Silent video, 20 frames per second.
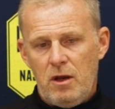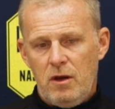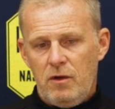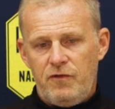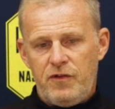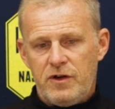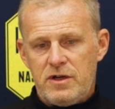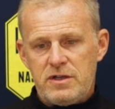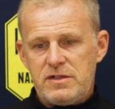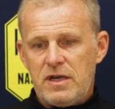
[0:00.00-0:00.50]

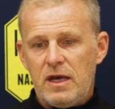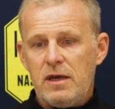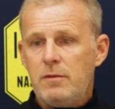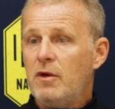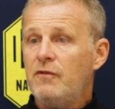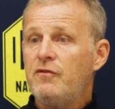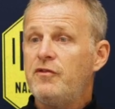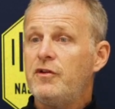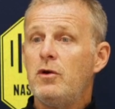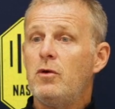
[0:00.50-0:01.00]

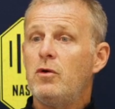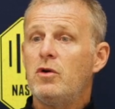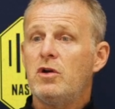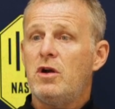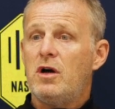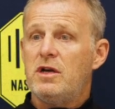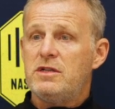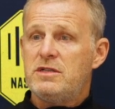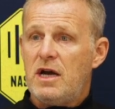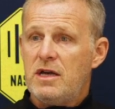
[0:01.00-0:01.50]
team and for the
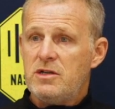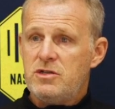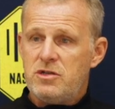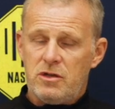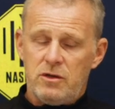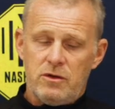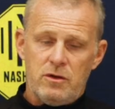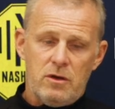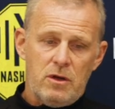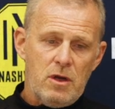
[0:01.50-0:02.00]

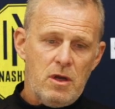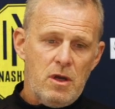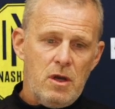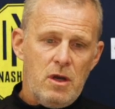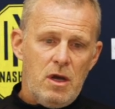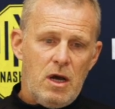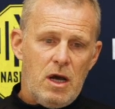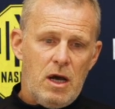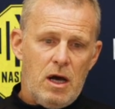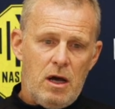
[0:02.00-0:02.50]
organisation.
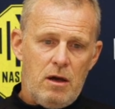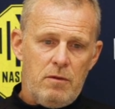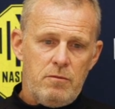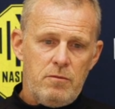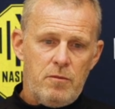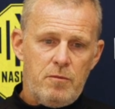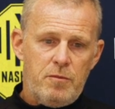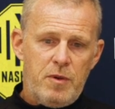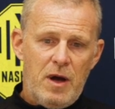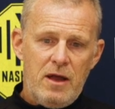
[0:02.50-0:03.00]

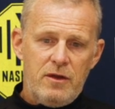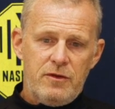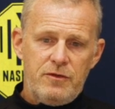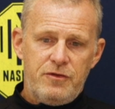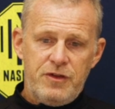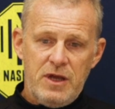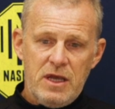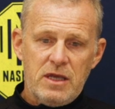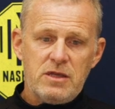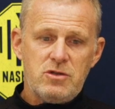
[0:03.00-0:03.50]
But
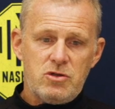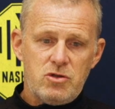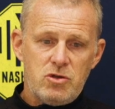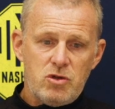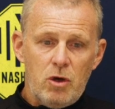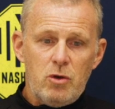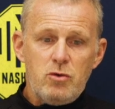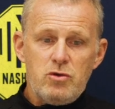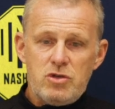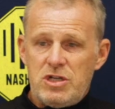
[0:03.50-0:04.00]
things
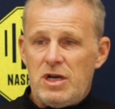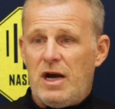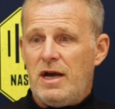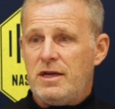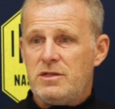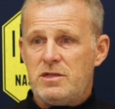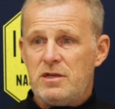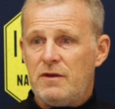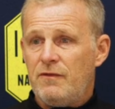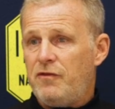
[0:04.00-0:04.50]
do
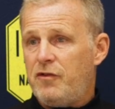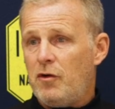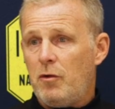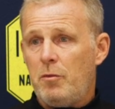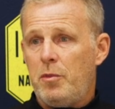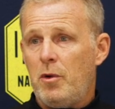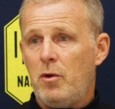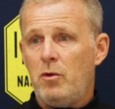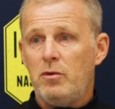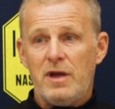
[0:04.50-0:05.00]
change in
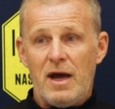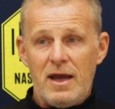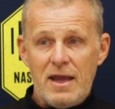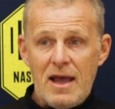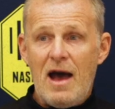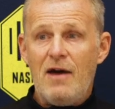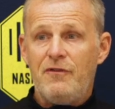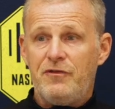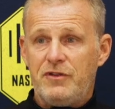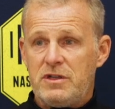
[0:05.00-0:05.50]
football. They
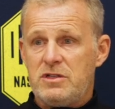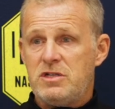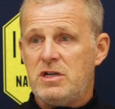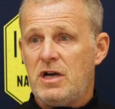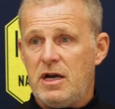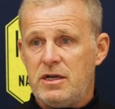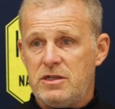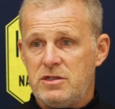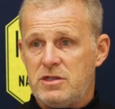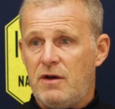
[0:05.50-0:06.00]
have to
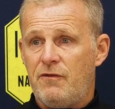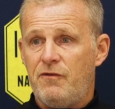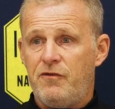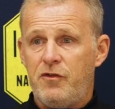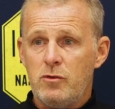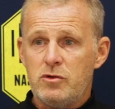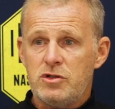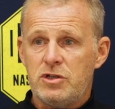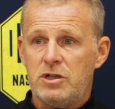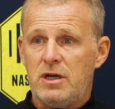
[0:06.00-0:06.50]
change,
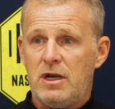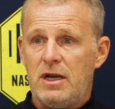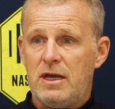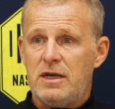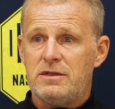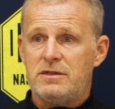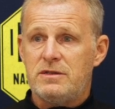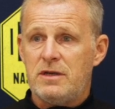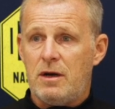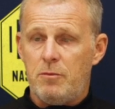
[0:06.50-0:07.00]
unfortunately,
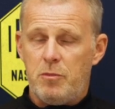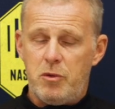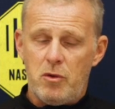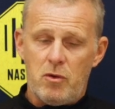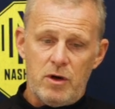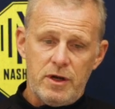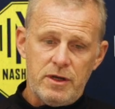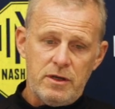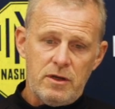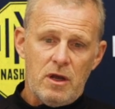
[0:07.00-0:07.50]
at some
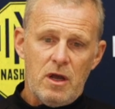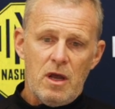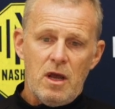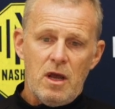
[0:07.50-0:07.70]
point.